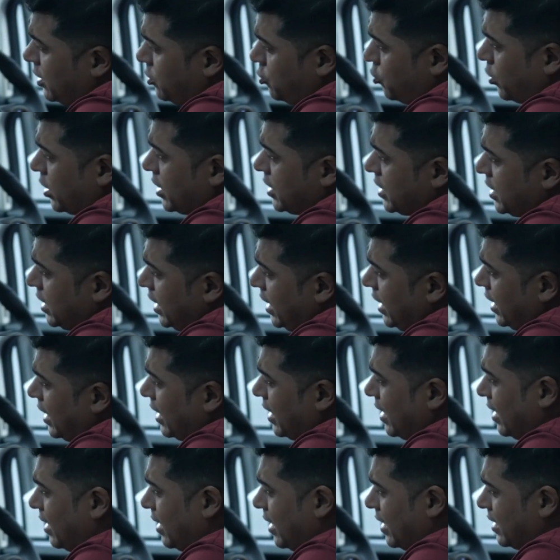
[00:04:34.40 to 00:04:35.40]
As you can see,
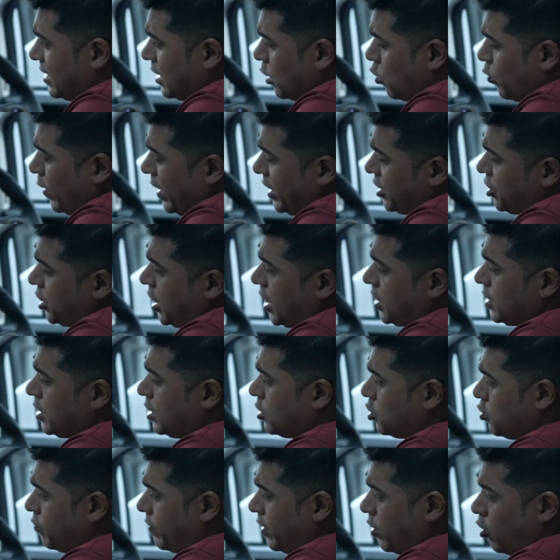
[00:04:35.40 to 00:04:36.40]
it's a quick
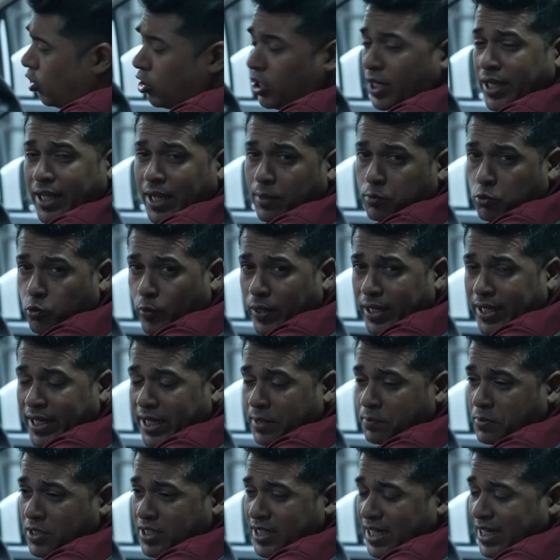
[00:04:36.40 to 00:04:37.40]
charger, so we're already up
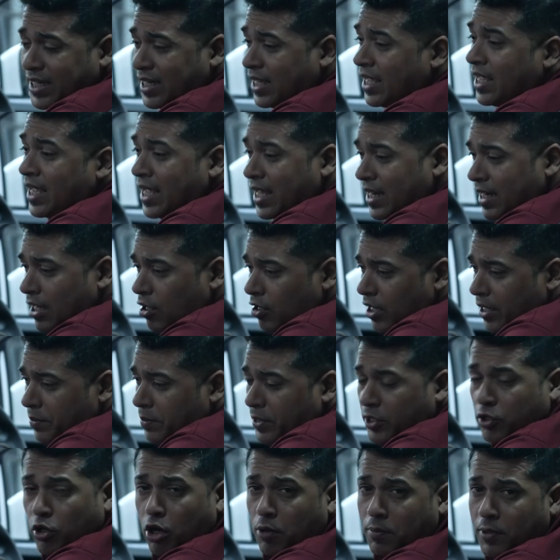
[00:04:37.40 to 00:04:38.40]
28%. Now
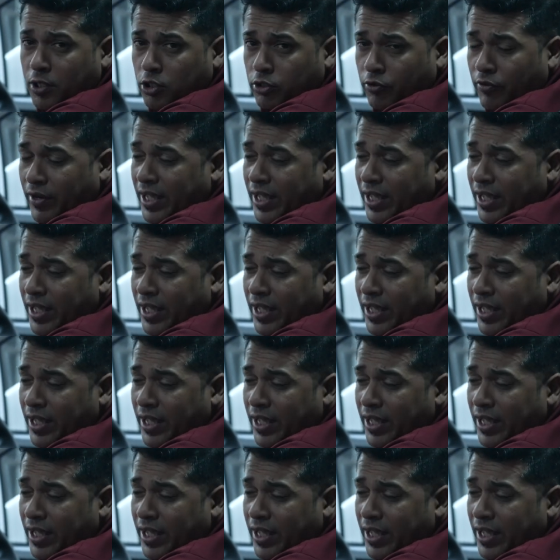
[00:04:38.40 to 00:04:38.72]
let me talk about the